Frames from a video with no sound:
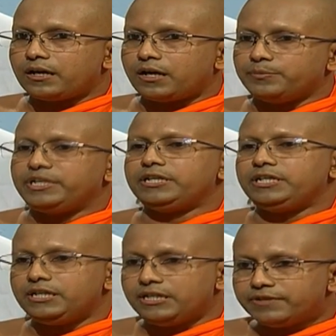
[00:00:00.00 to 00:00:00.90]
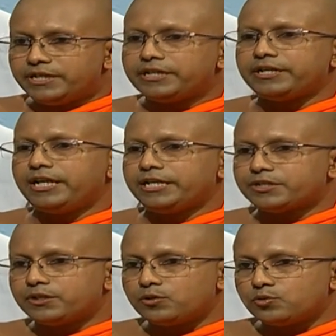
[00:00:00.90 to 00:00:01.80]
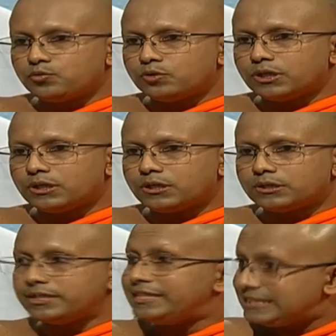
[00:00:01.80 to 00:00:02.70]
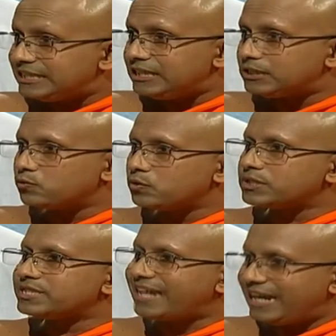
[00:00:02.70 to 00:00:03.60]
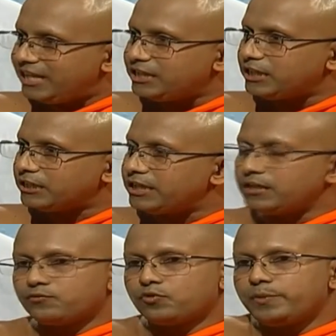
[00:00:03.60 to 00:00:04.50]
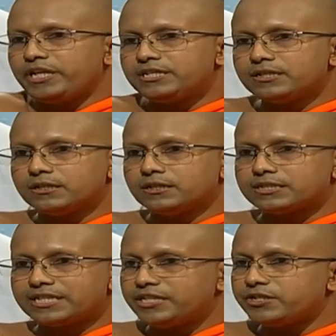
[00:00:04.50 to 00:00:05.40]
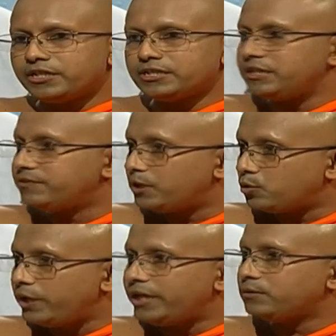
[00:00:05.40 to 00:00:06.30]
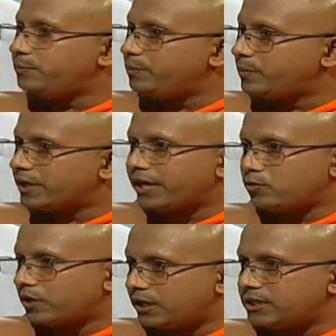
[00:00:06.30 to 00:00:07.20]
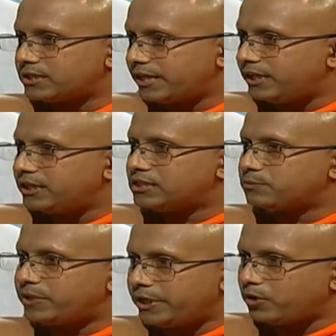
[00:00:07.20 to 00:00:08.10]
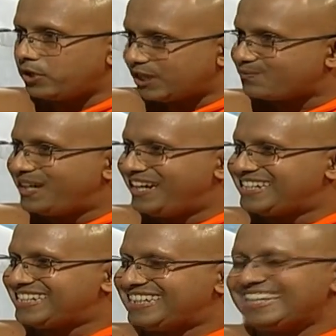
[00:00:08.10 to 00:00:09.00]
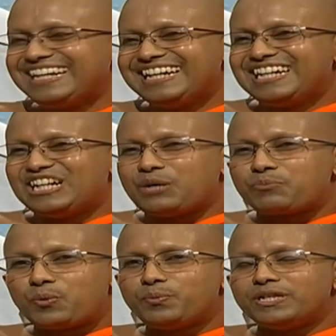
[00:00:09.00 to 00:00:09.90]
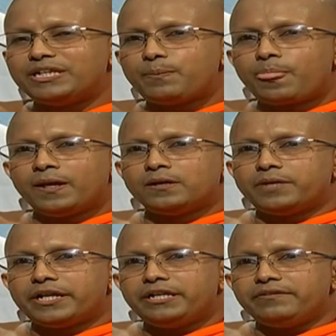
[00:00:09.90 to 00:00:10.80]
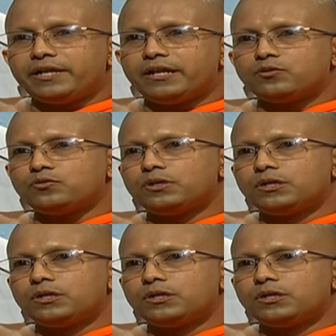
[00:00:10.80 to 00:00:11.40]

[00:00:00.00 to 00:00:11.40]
even in relation to the disease, was a challenging thing for many centuries. Even today the people cannot understand this particular explanation properly. But anyway, now